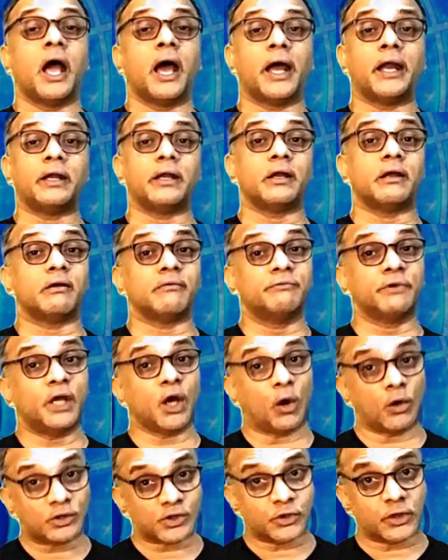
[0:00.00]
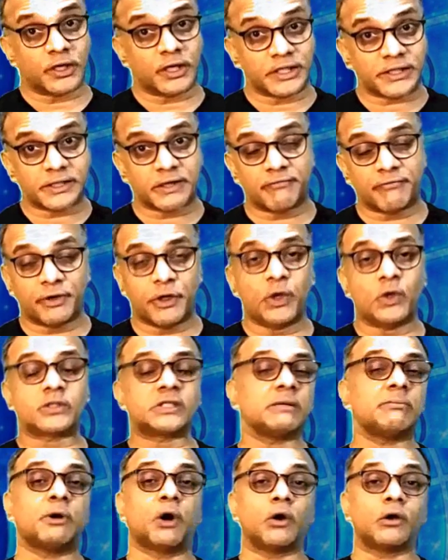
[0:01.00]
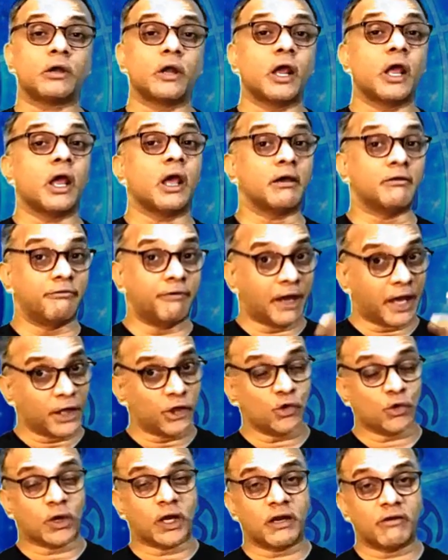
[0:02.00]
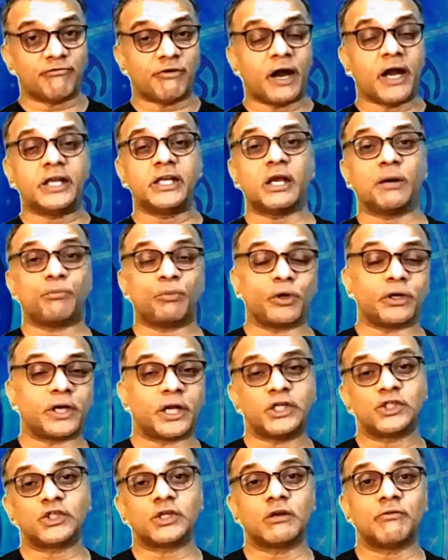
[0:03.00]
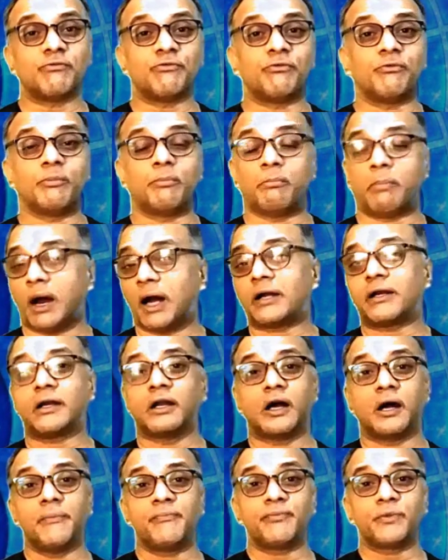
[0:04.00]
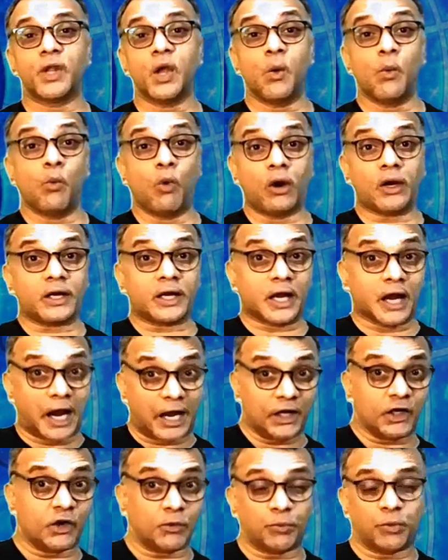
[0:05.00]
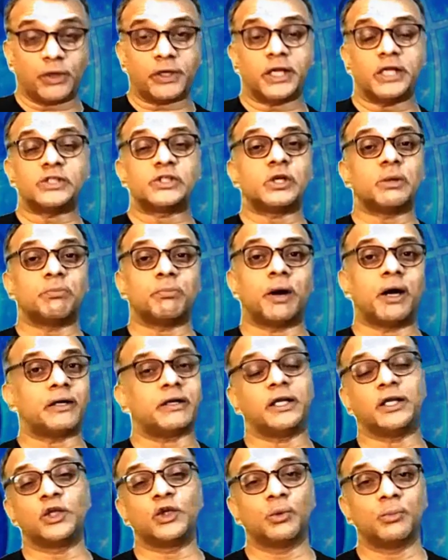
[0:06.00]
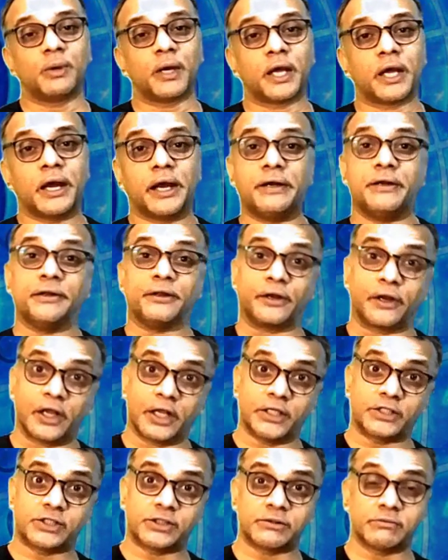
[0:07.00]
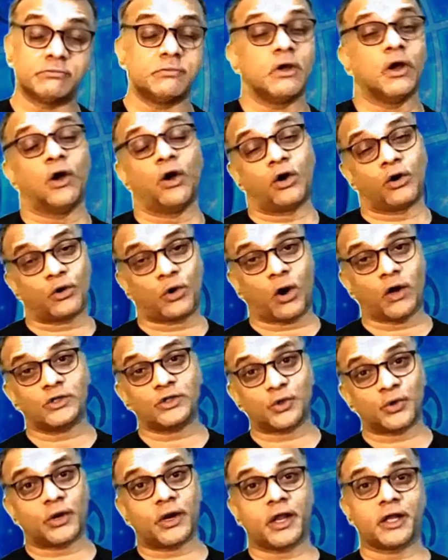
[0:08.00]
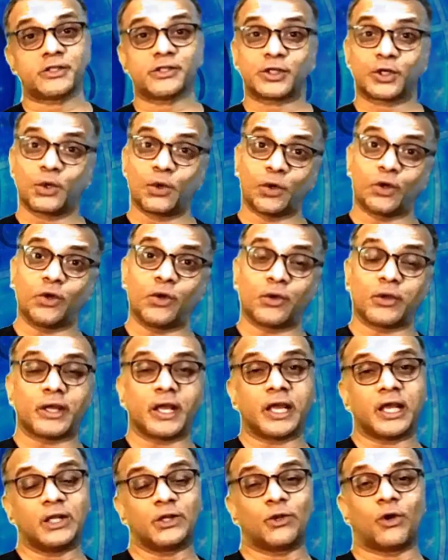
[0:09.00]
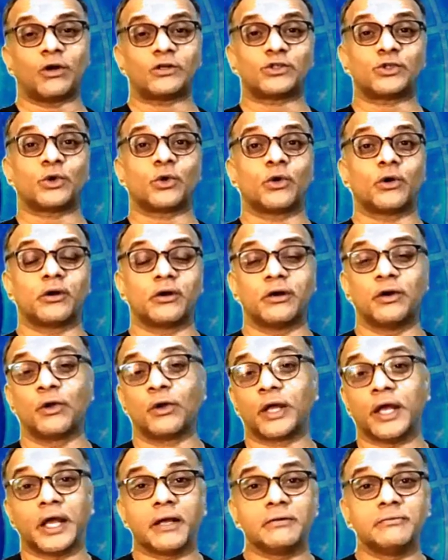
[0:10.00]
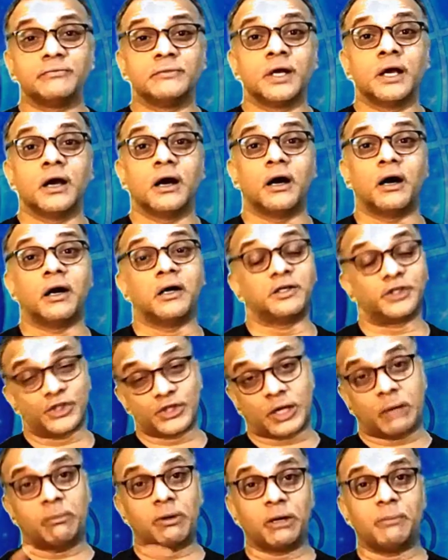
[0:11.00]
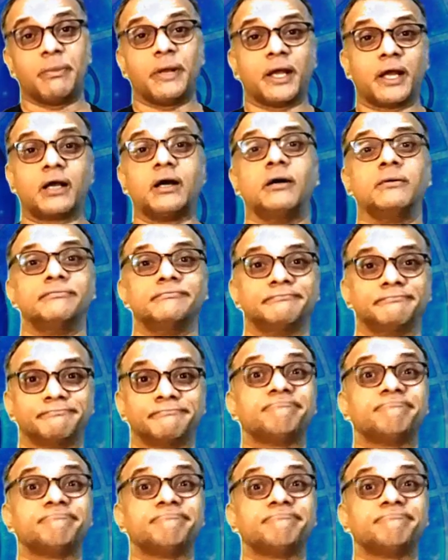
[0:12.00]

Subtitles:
and we also did some videos about where you can find your potential partner, what kind of potential partner you may get, rich, not so rich, good looking, not so good looking, a troublemaker,